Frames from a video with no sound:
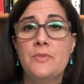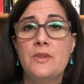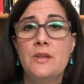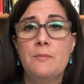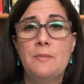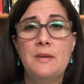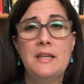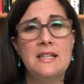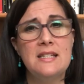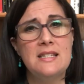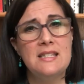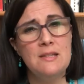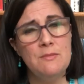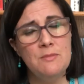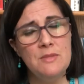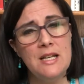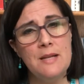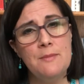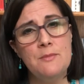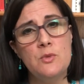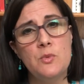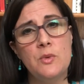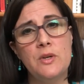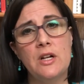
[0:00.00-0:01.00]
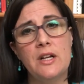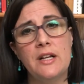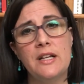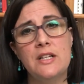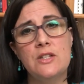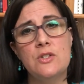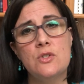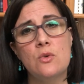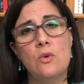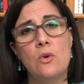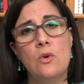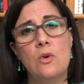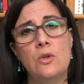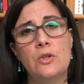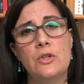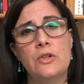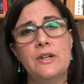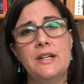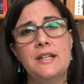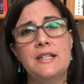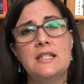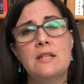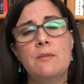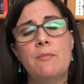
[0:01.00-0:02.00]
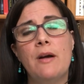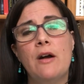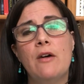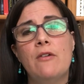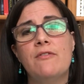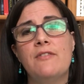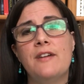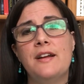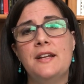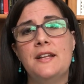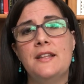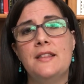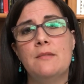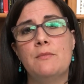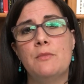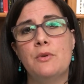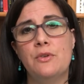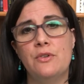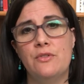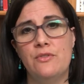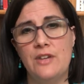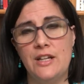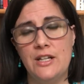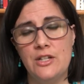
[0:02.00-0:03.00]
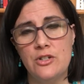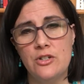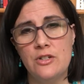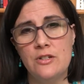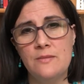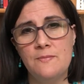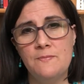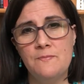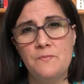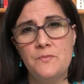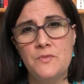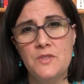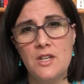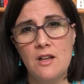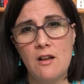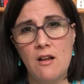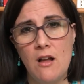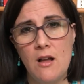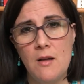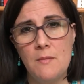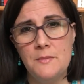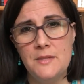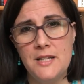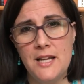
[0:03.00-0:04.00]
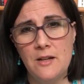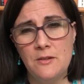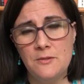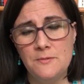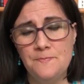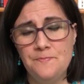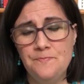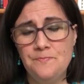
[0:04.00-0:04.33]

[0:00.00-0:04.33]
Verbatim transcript: Because sometimes when our kids are older, it's about finding the motivation to calm down